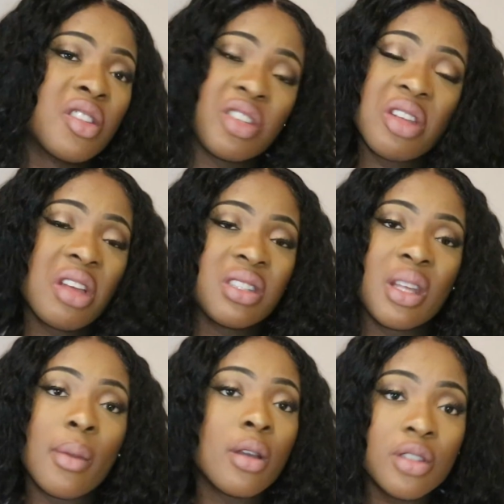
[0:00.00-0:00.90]
Just ask
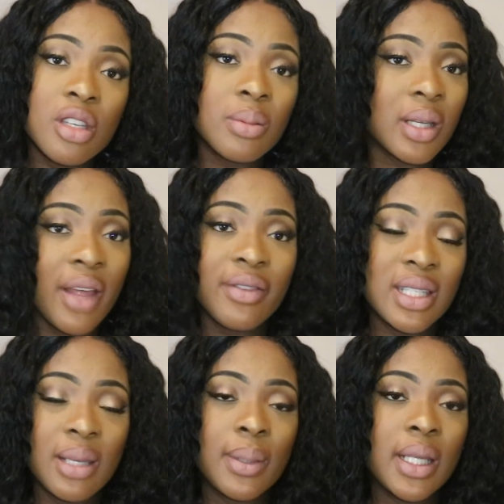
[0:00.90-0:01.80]
them, oh, excuse me, can I have a
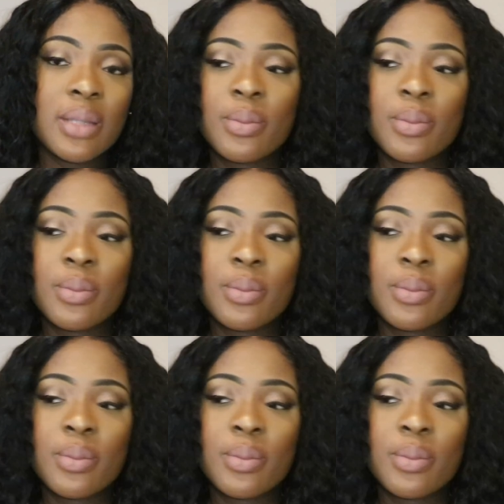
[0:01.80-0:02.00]
seat, please?